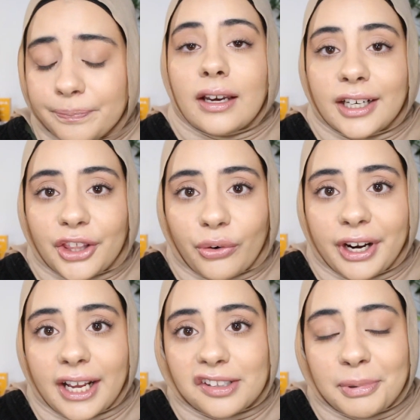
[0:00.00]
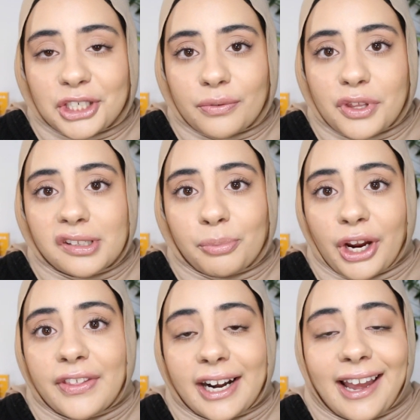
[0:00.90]
Another great aspect of this
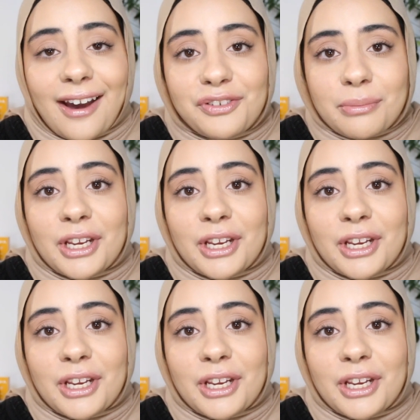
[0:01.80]
brand that I have to